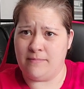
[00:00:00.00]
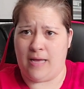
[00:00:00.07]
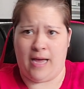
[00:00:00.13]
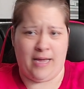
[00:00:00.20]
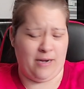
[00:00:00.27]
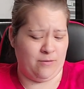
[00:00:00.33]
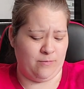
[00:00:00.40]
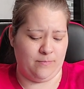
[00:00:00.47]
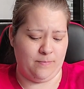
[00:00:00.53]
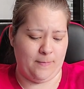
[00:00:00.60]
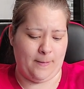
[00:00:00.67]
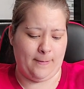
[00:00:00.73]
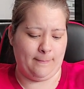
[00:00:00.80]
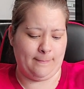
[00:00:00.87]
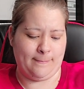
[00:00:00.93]
I don't.
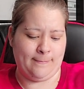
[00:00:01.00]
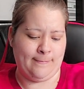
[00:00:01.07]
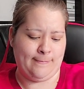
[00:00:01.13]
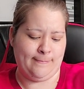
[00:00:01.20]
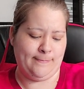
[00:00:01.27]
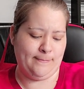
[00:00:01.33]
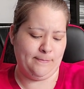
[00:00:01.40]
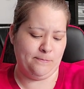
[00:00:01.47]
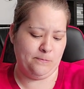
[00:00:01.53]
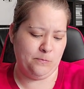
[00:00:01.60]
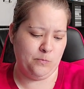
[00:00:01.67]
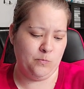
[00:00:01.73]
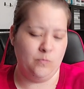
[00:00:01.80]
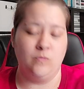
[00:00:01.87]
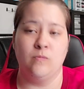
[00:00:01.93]
Mm-hmm.
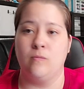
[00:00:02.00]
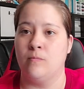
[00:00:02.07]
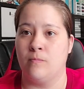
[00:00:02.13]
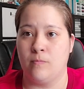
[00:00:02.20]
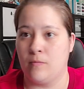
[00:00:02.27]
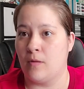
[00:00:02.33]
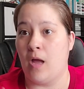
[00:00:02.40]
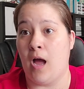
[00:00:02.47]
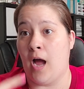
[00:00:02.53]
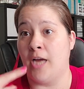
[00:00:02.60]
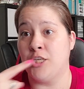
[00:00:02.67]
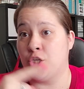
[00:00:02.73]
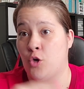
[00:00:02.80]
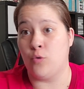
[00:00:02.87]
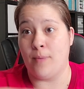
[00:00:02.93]
I
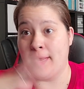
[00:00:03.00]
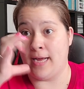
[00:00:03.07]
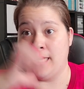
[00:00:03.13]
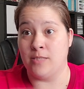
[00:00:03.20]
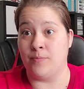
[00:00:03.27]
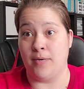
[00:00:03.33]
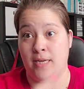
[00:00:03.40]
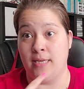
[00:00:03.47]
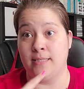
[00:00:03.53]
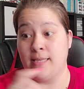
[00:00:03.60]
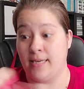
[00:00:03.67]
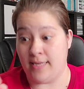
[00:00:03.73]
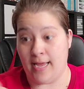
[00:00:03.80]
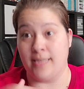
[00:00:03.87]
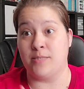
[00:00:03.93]
showed my husband he
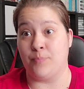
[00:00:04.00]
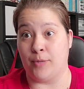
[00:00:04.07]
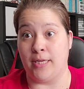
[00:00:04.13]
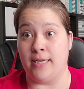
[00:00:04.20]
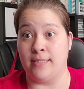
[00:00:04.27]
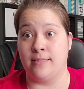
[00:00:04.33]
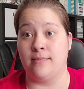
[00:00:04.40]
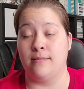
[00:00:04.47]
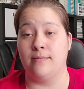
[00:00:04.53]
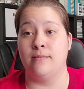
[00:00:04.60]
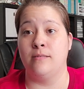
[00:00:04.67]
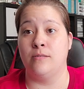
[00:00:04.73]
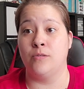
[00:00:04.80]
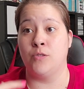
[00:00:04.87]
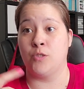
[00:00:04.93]
said, yes, please.
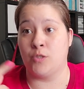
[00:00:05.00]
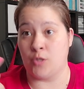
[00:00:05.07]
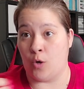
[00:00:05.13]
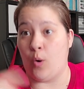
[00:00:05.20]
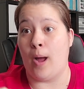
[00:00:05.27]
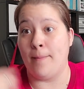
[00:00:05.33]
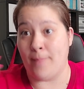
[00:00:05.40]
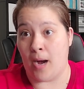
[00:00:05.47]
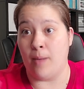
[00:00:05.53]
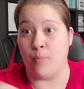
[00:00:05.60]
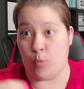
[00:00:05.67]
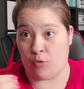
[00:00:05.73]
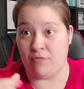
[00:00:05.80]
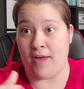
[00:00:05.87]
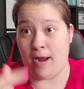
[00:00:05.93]
So I bought
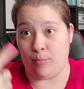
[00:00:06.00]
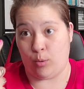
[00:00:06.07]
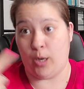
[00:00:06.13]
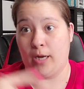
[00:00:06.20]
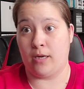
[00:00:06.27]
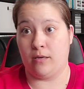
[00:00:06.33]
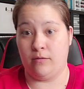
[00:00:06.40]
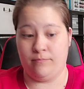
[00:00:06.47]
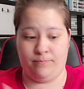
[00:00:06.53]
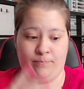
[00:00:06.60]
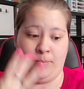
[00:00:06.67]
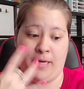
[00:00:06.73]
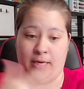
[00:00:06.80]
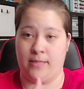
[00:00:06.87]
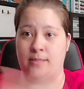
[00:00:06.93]
more fabric
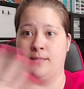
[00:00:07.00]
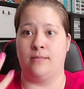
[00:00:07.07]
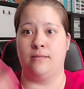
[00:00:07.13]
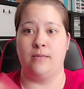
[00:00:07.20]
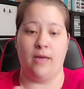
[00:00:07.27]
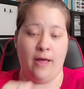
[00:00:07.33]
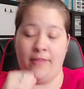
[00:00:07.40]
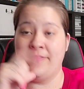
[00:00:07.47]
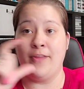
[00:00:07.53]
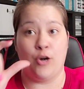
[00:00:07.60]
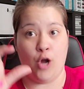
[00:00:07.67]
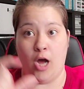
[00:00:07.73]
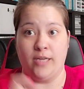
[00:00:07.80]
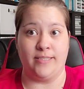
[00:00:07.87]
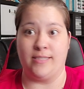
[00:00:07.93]
because they're
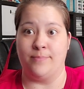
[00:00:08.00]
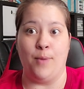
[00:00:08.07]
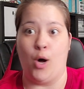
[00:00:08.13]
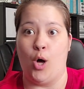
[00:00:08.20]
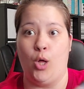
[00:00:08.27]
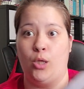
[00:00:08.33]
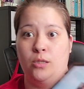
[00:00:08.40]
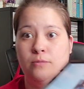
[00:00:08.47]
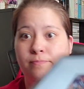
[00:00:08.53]
not small.